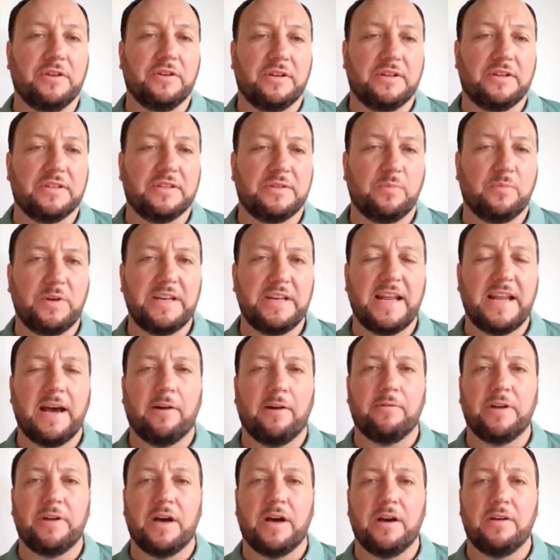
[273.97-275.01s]
because we now
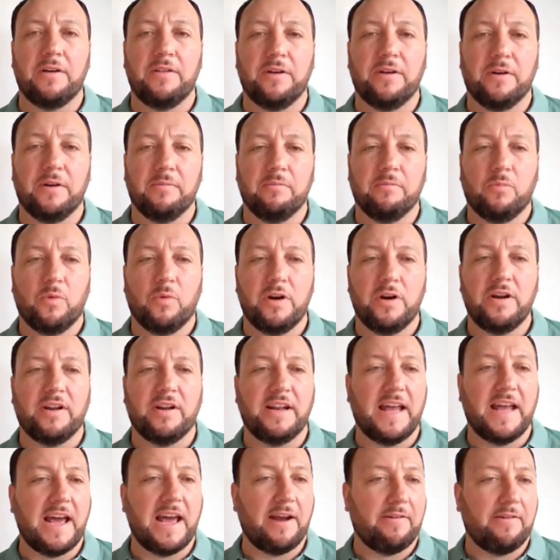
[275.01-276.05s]
know that we're in an
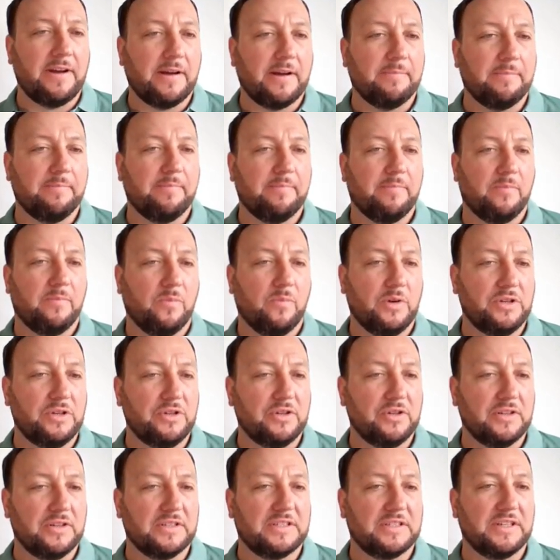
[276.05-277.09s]
area, which you
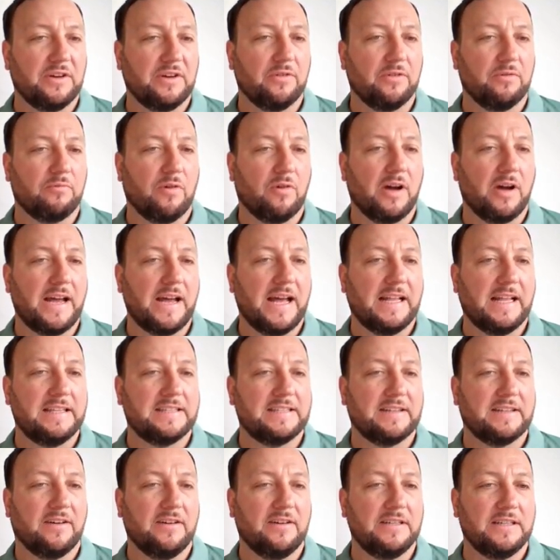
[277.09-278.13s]
can see on the right-hand
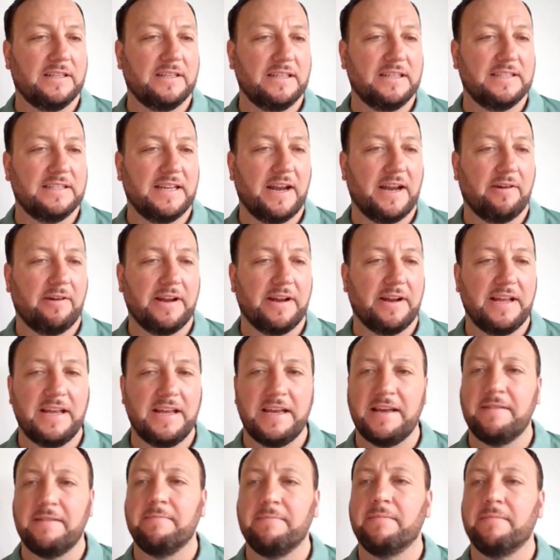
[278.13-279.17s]
side, this area
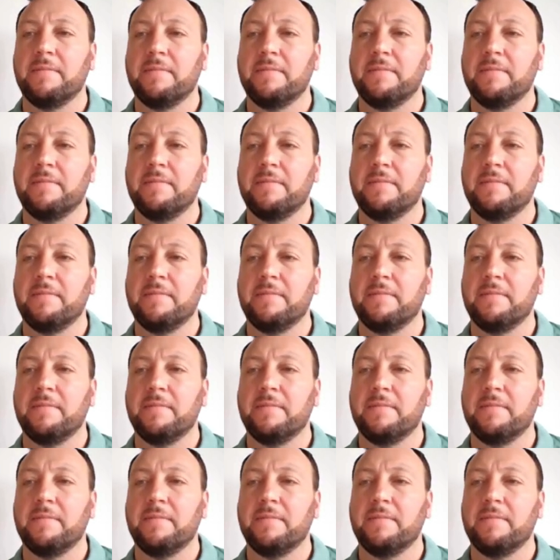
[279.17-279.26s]
here,